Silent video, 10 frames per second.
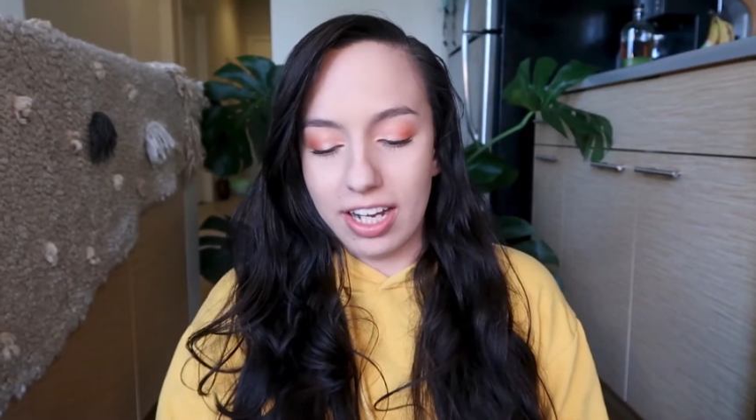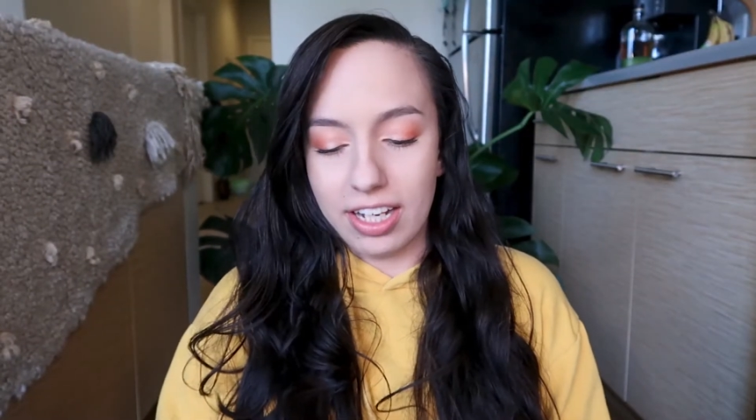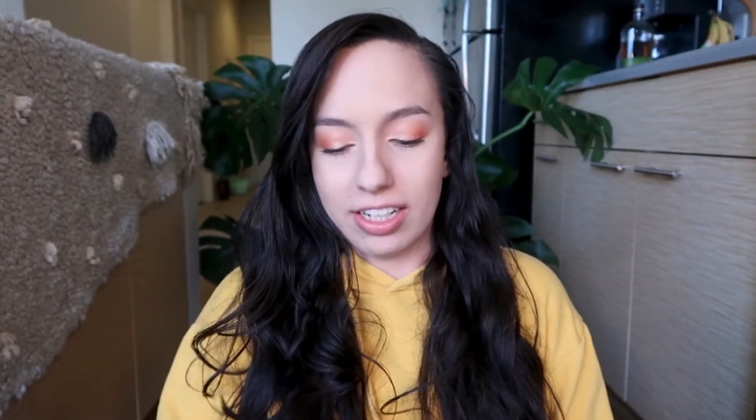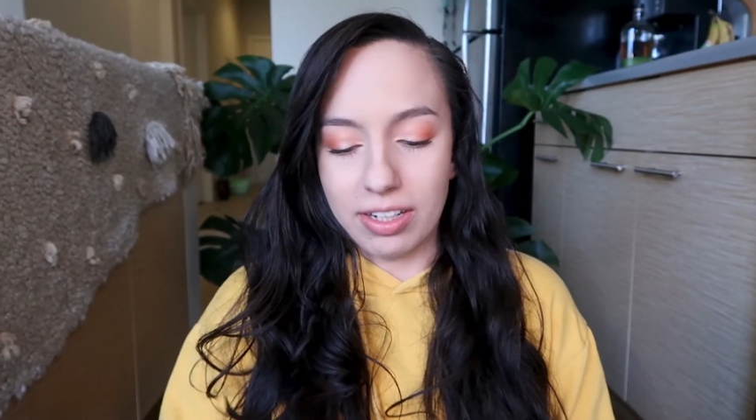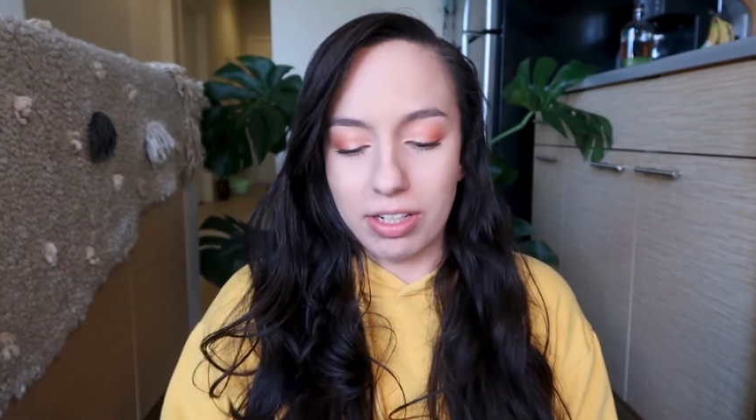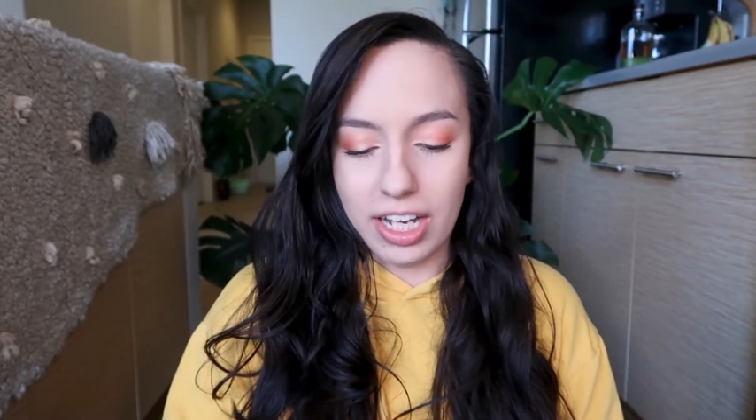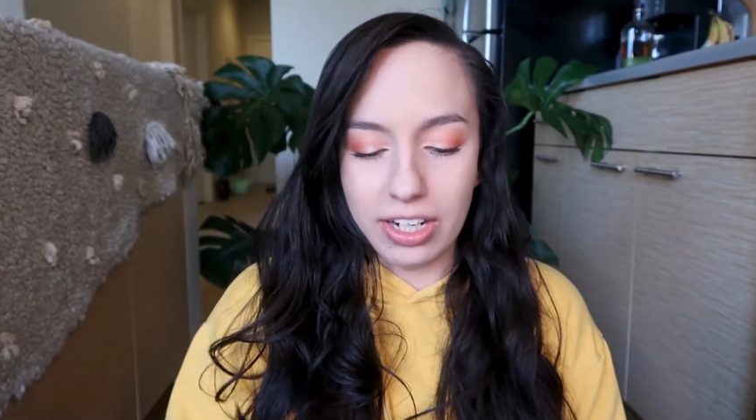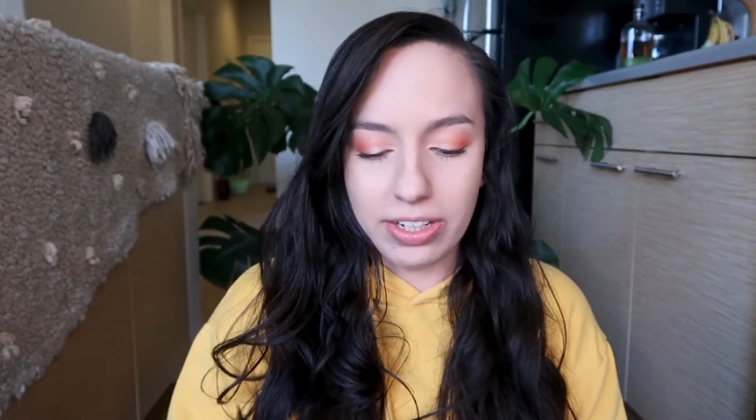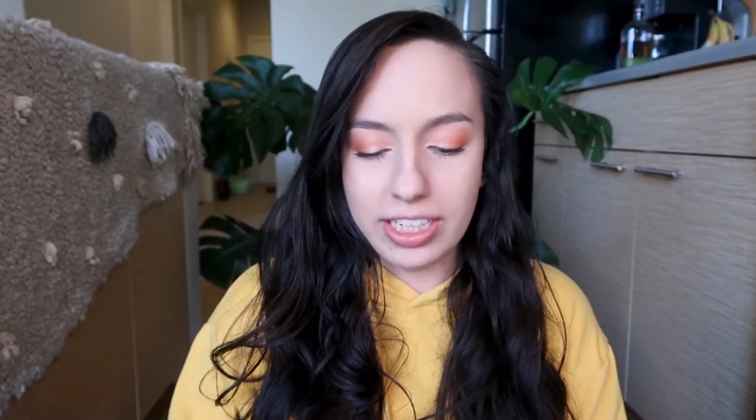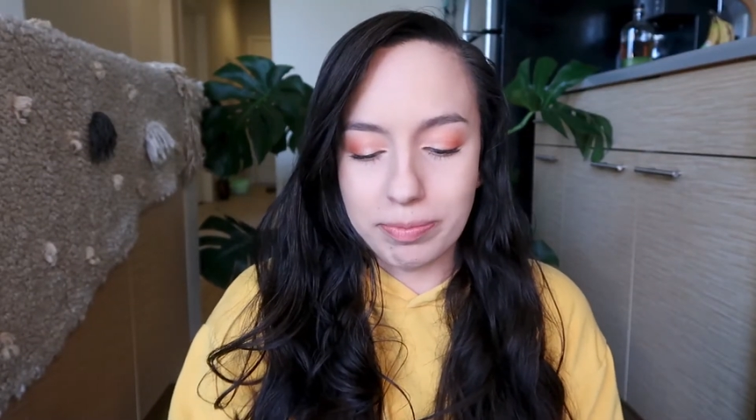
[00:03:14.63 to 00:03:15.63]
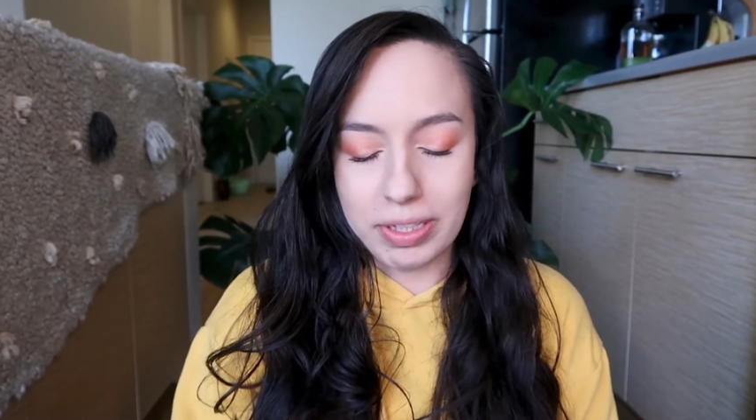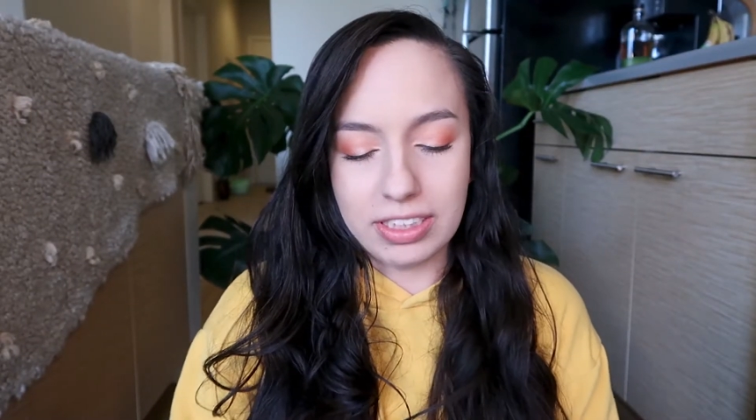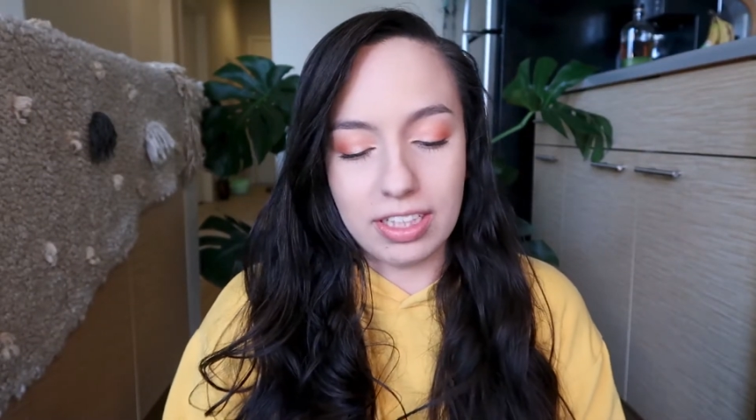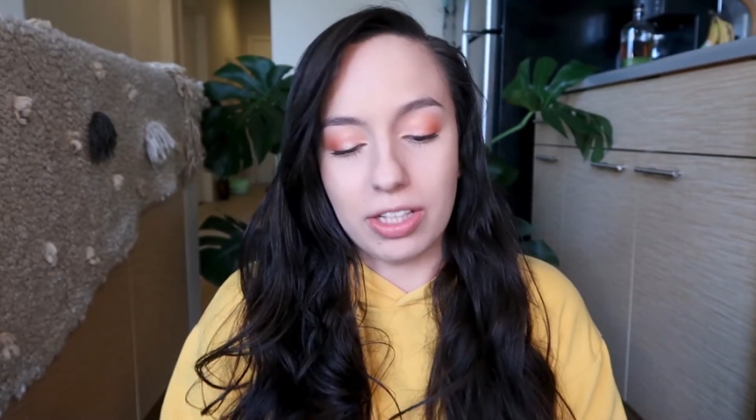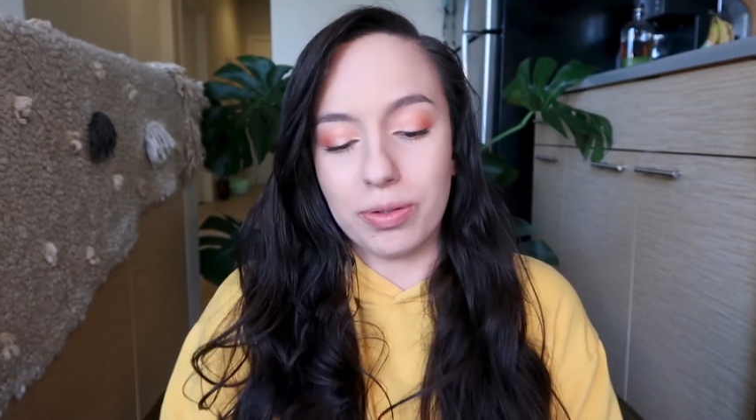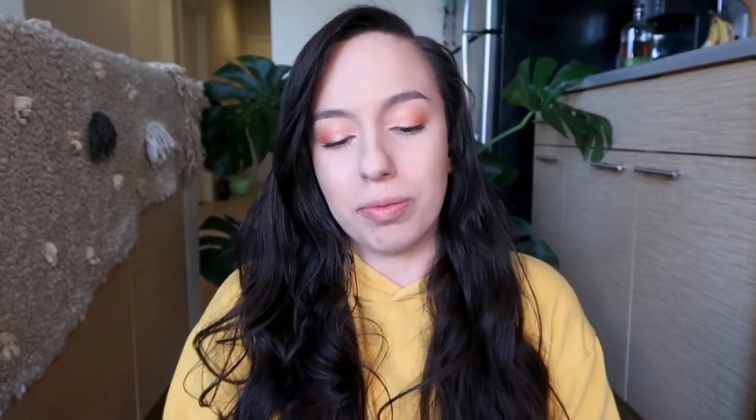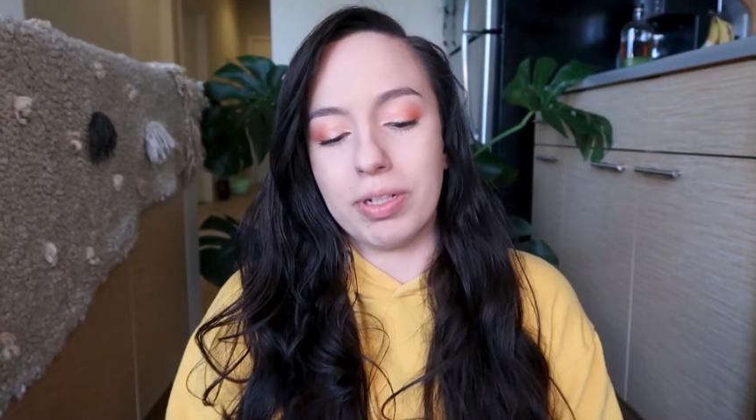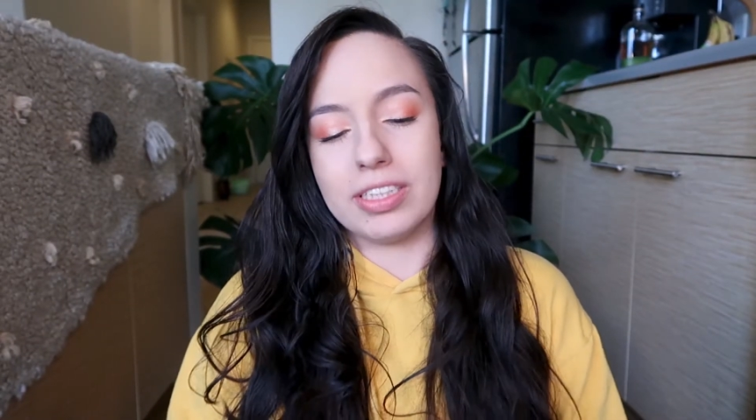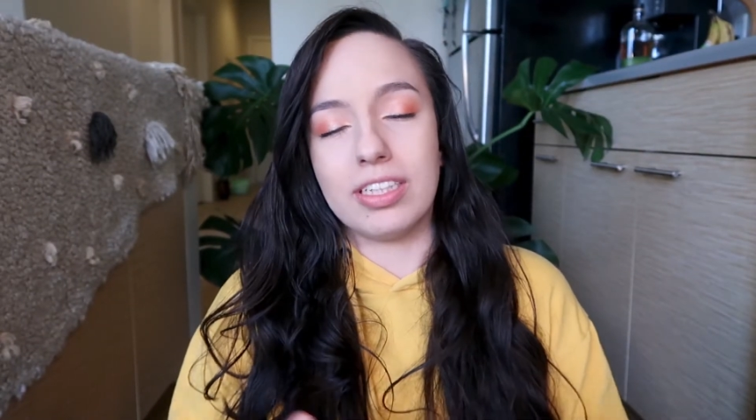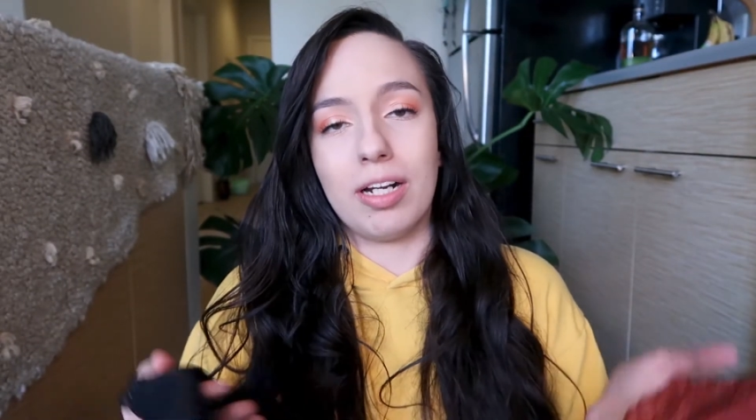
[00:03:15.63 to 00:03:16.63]
and Aerie is basically the only
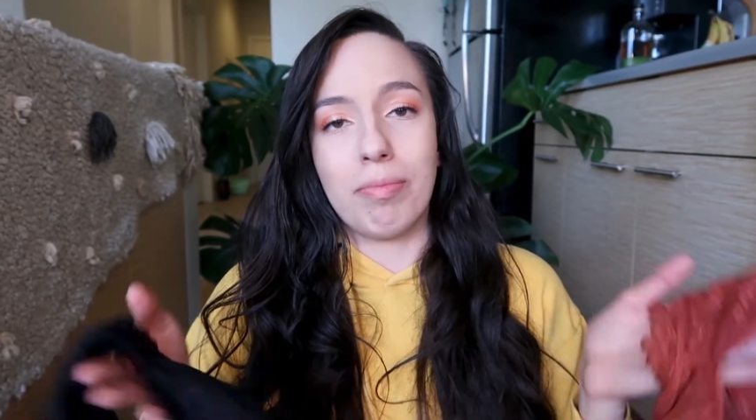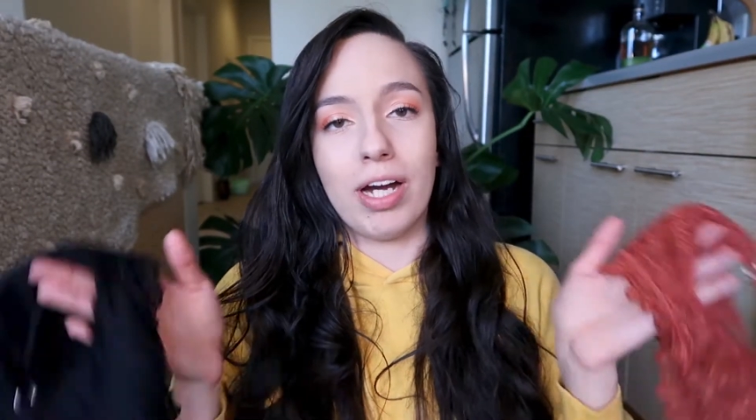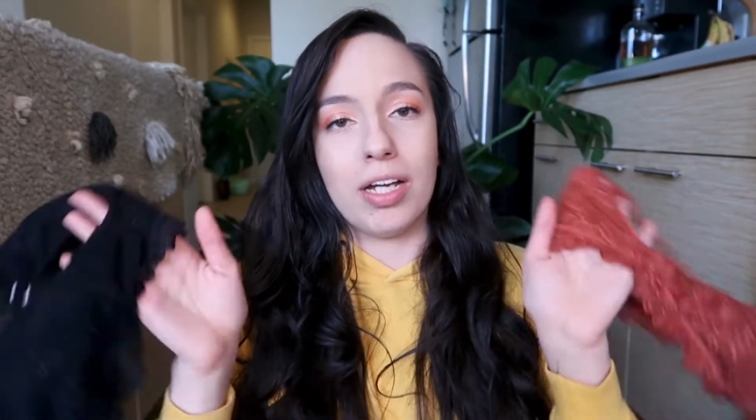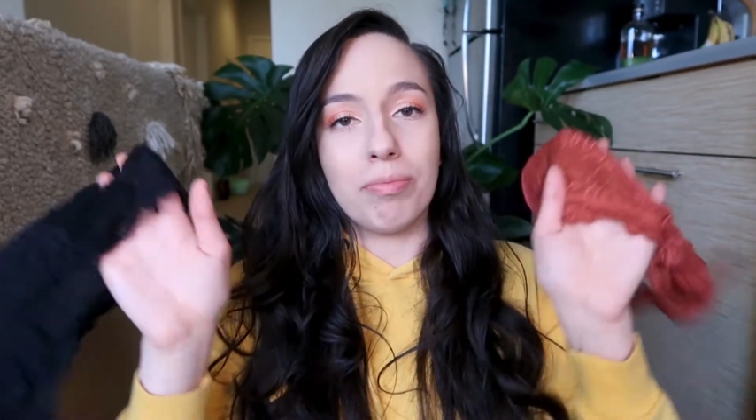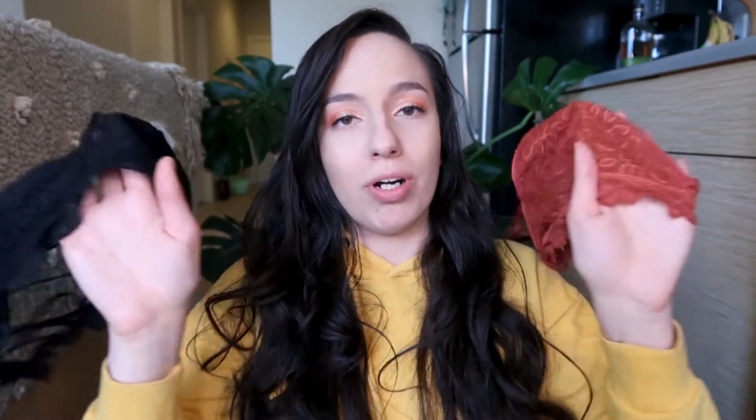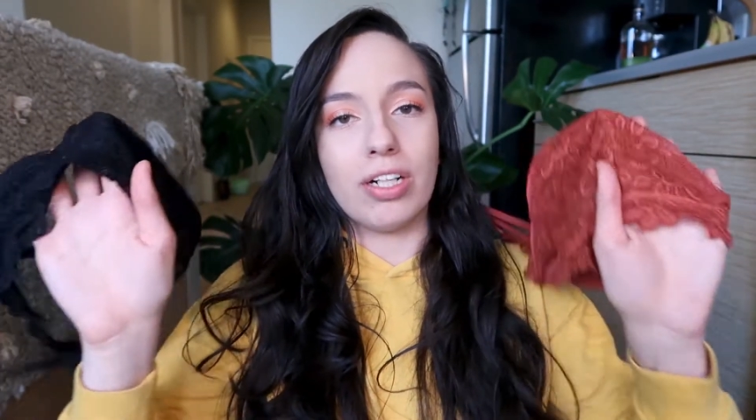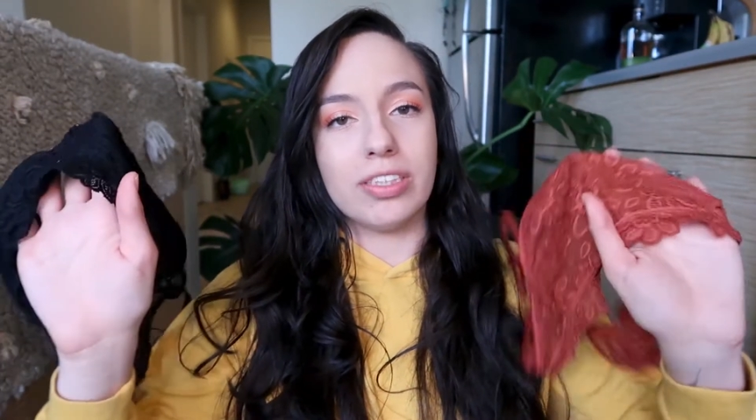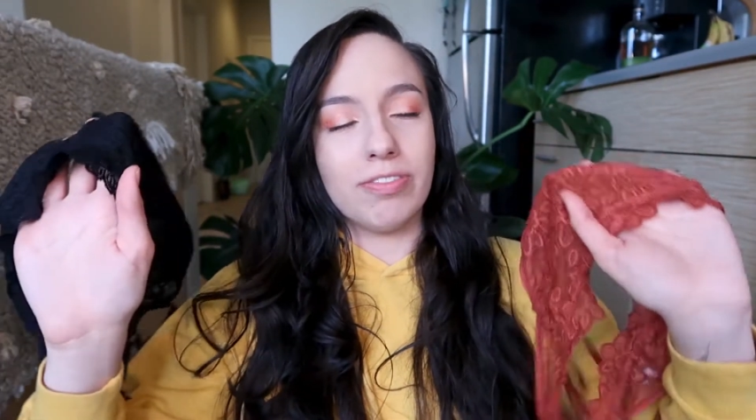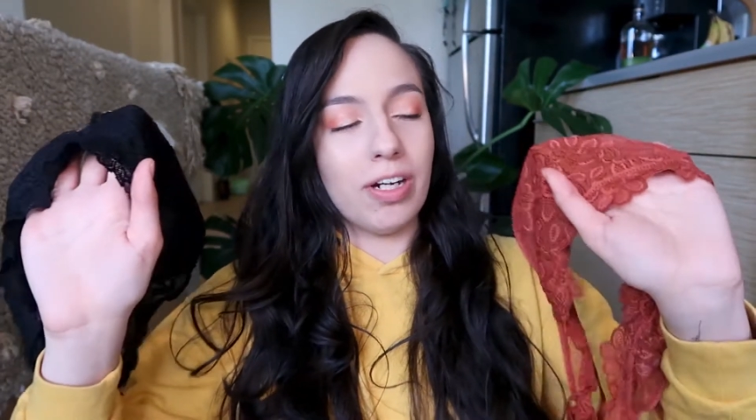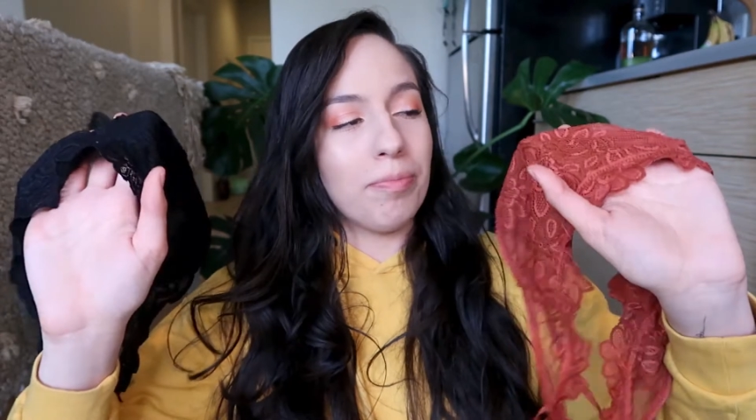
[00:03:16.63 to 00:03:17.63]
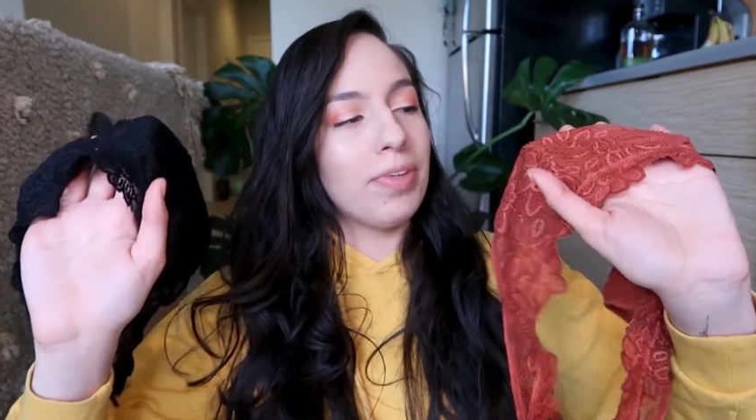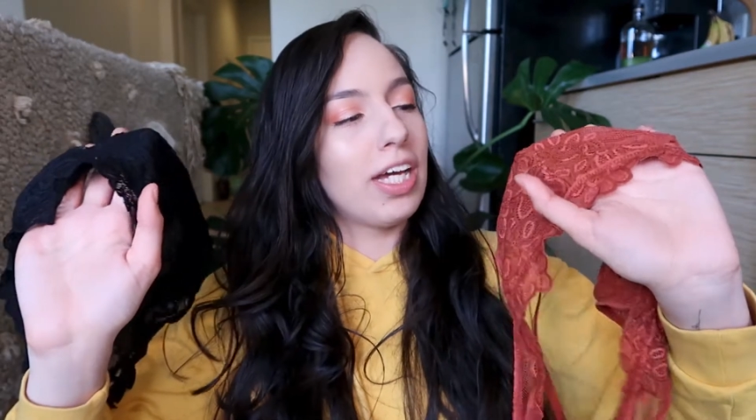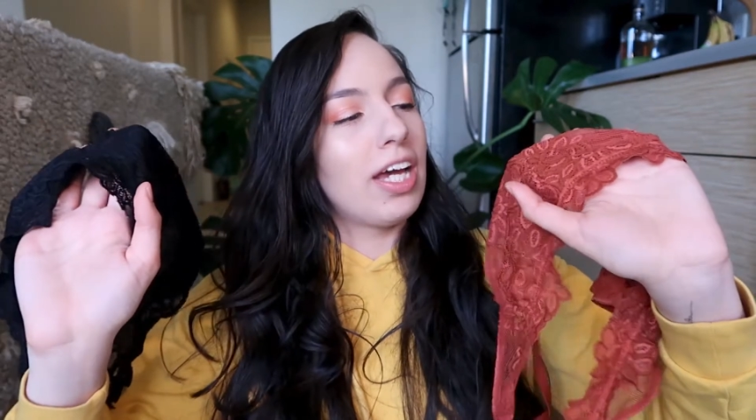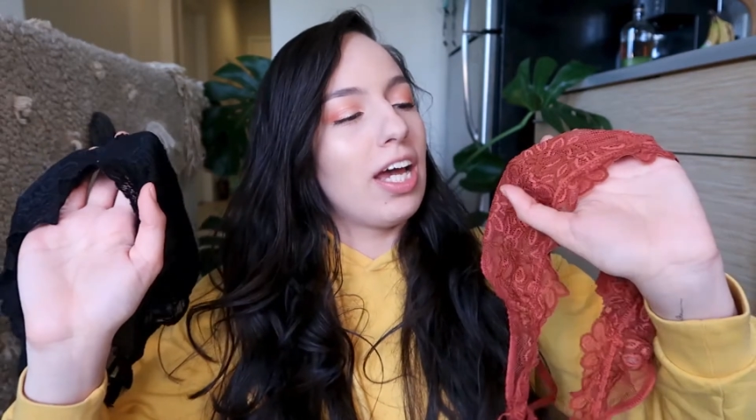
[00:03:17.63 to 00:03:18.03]
place that I buy bras from.